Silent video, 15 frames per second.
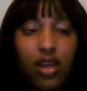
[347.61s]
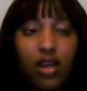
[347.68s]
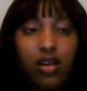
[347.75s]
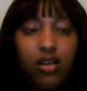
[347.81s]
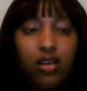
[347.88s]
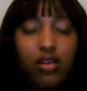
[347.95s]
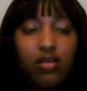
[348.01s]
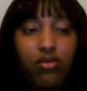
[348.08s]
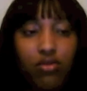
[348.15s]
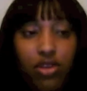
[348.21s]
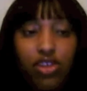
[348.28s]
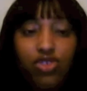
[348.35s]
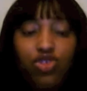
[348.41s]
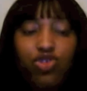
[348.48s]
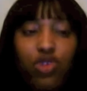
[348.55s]
a
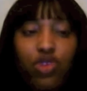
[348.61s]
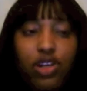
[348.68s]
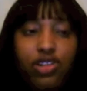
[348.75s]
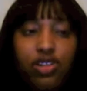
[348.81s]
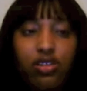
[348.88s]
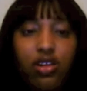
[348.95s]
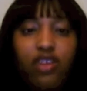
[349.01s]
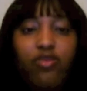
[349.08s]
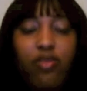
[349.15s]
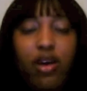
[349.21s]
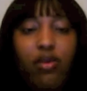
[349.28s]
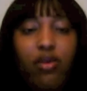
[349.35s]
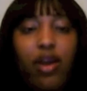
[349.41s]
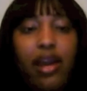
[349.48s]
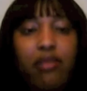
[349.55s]
reconstruction of
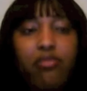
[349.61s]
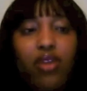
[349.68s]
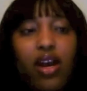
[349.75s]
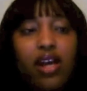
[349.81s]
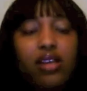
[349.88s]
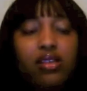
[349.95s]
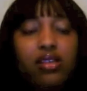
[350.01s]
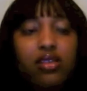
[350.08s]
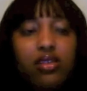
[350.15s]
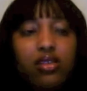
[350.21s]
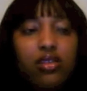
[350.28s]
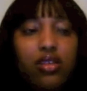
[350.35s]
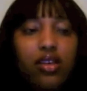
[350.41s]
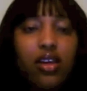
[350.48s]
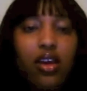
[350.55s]
my right breast.